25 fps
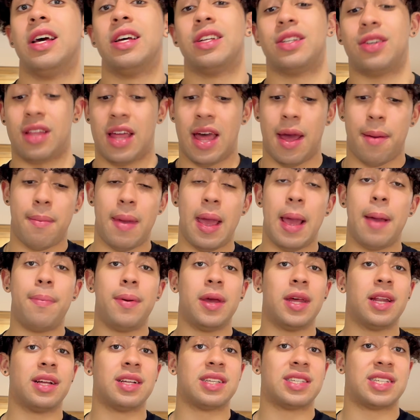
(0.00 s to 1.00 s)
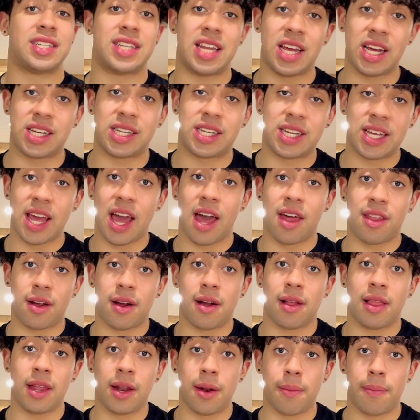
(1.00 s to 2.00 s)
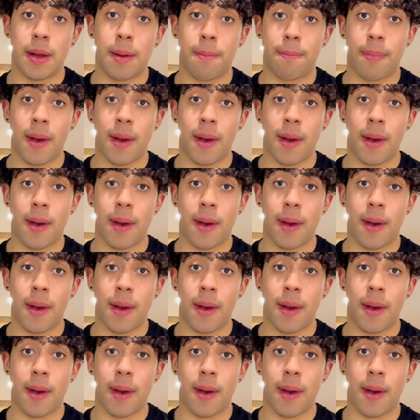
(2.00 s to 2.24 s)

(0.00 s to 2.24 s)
so that maybe it'll stick together a little bit